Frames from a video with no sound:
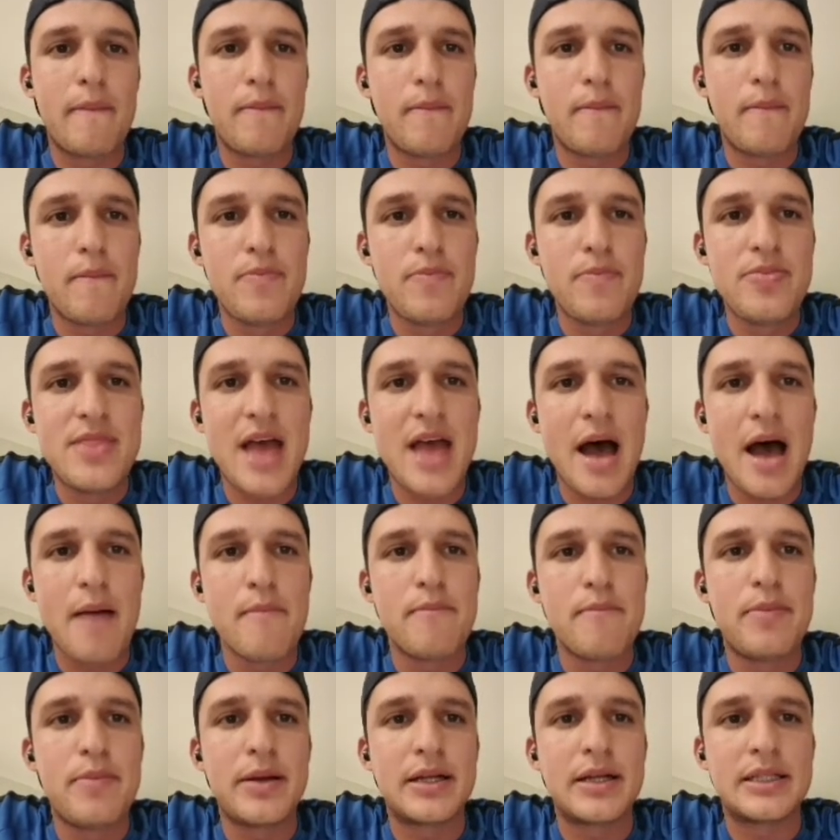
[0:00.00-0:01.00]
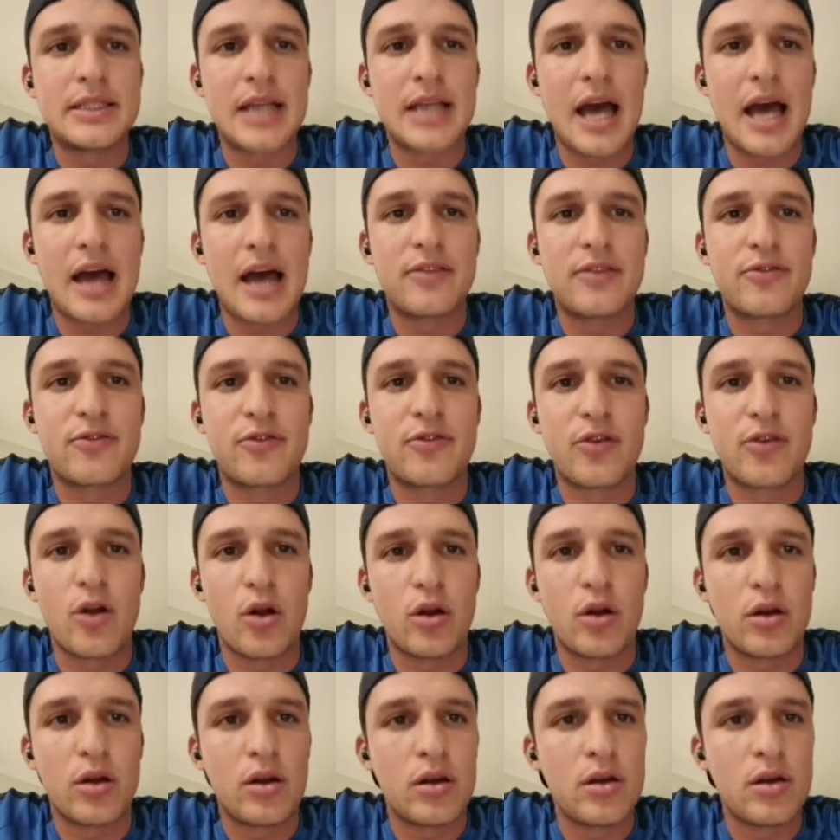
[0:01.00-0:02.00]
numbers at
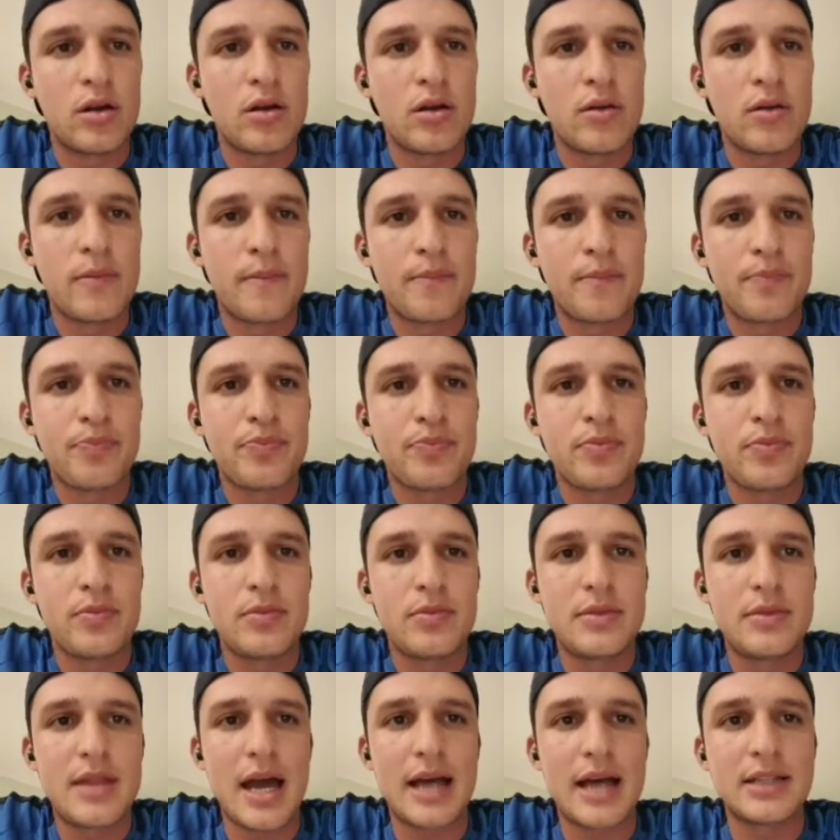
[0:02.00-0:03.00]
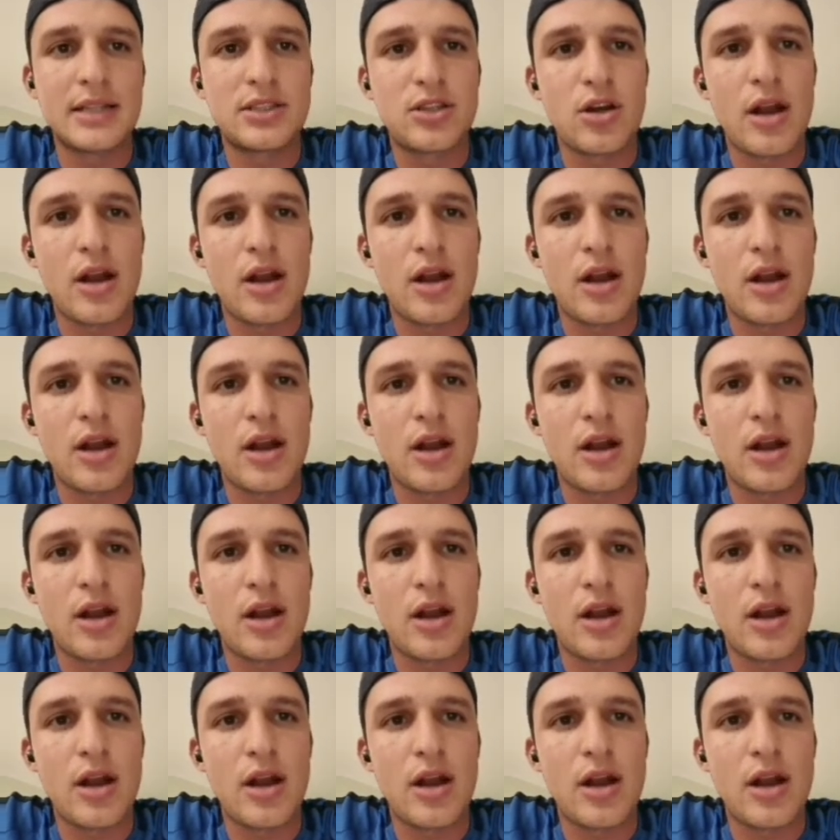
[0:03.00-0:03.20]
front. That's